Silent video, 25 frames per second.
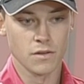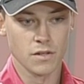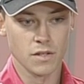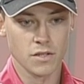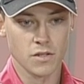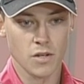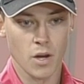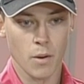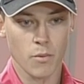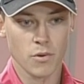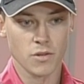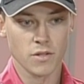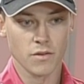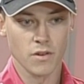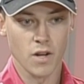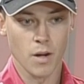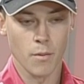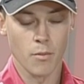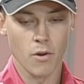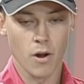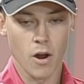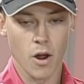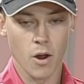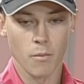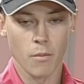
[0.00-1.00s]
these numbers have
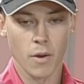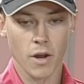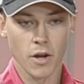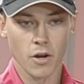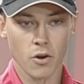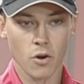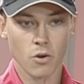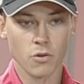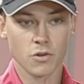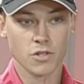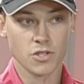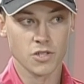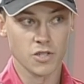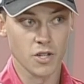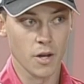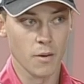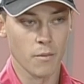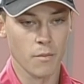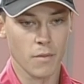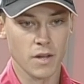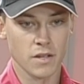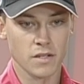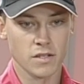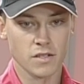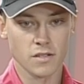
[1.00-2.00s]
come around, my coach
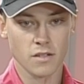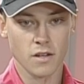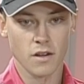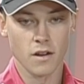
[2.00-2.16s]
Jim has